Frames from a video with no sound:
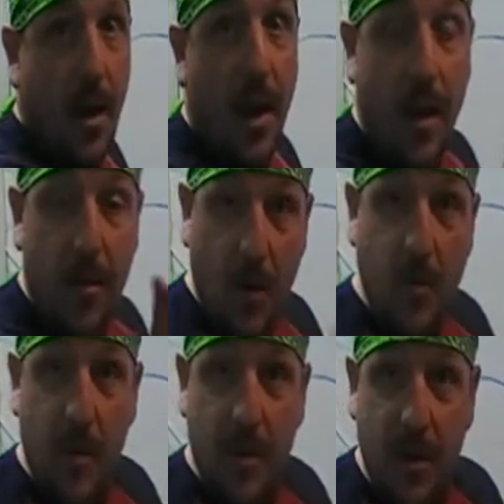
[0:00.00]
like most
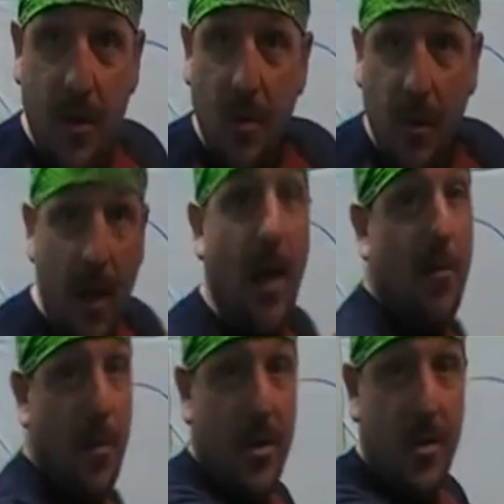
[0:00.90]
people do, well,
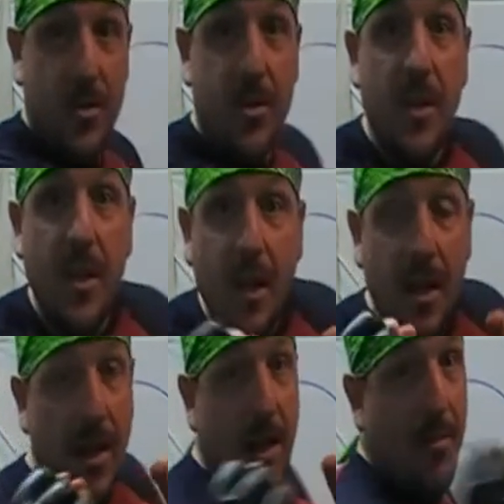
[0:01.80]
everybody does,
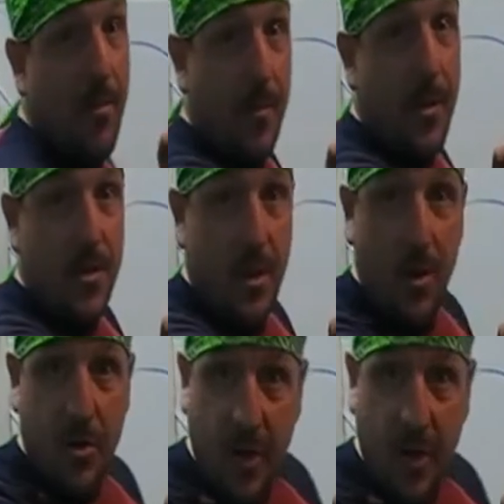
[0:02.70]
because they all